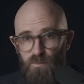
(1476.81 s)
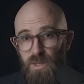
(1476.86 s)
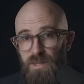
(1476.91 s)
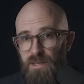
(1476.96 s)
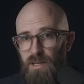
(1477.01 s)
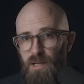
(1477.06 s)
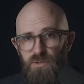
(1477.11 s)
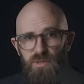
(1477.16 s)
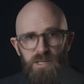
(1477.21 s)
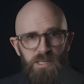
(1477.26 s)
With
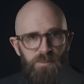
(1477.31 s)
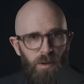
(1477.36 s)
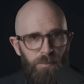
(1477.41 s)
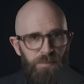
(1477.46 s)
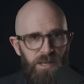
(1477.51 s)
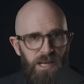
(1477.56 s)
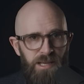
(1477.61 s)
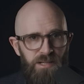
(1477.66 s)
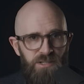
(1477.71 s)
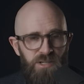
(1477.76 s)
the country's
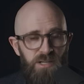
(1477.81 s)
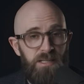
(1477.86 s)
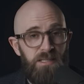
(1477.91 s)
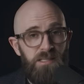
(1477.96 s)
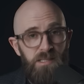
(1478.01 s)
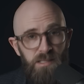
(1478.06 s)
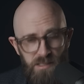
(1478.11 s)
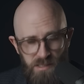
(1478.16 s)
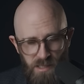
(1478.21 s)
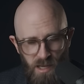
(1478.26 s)
population in
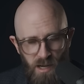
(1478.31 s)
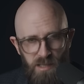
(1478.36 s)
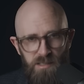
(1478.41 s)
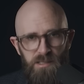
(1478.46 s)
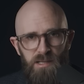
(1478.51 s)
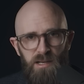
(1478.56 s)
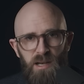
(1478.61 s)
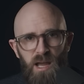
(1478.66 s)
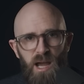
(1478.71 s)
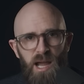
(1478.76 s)
stark
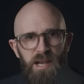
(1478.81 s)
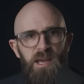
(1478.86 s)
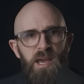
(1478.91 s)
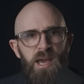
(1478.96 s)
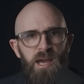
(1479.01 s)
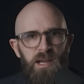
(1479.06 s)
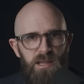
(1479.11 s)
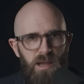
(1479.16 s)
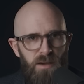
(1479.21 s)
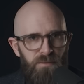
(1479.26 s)
decline,
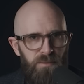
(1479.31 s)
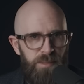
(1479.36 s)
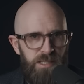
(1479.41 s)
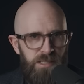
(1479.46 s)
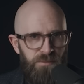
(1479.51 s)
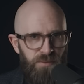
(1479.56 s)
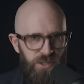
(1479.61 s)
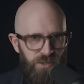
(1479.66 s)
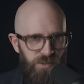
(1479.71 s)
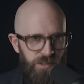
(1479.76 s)

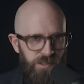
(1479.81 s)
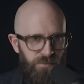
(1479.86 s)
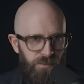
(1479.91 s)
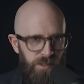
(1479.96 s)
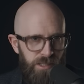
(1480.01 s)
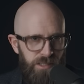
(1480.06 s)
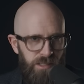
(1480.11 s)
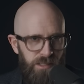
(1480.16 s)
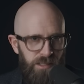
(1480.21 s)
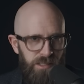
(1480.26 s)
government officials have
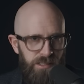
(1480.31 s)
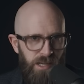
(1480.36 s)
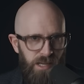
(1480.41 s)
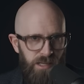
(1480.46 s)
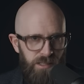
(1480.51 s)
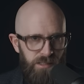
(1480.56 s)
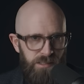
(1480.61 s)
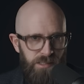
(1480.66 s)
recently taken